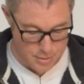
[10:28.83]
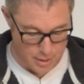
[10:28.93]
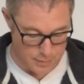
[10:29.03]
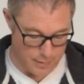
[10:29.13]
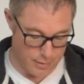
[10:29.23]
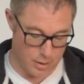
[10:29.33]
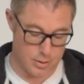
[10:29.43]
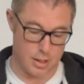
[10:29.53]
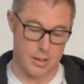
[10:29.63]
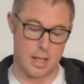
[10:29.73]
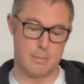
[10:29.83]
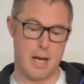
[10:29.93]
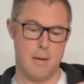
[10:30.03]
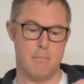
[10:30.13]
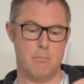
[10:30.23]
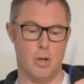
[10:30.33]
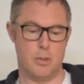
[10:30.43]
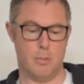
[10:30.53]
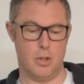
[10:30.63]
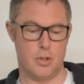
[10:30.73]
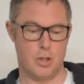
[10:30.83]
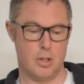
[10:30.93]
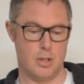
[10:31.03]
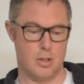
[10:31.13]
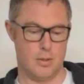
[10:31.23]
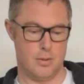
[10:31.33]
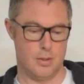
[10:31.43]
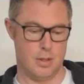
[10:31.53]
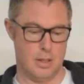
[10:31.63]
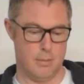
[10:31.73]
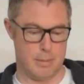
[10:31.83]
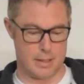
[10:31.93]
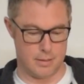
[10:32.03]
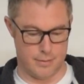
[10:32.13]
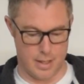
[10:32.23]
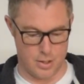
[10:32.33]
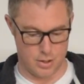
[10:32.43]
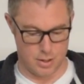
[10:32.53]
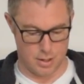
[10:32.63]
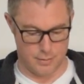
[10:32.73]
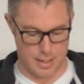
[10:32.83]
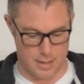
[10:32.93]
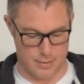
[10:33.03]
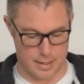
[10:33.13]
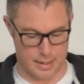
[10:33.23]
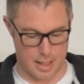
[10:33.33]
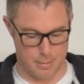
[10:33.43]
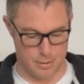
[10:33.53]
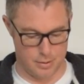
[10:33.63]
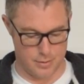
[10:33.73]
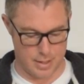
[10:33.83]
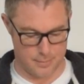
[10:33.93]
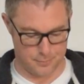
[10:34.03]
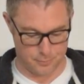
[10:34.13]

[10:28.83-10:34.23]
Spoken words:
So that's very nice, and that's made a much, much better finish of the end of that cable there.